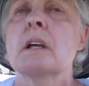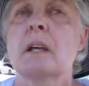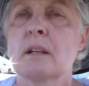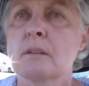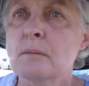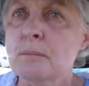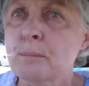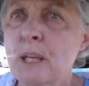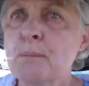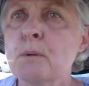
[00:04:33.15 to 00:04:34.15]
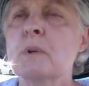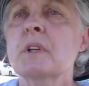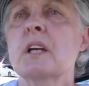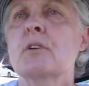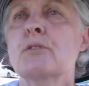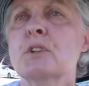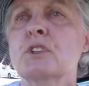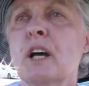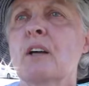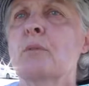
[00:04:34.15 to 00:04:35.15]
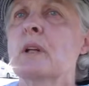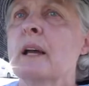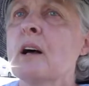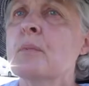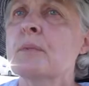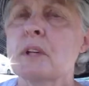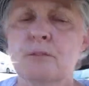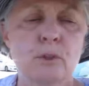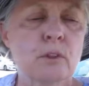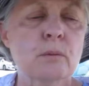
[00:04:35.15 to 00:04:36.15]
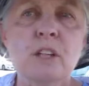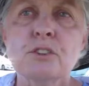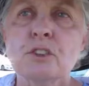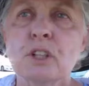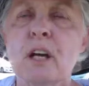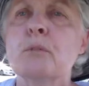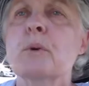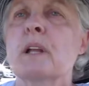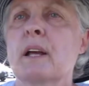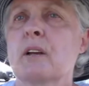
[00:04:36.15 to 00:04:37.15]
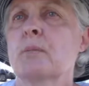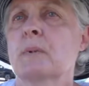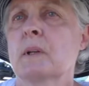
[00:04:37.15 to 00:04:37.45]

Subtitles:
And people will care for your child. We'll help. If you can raise your child, we'll help.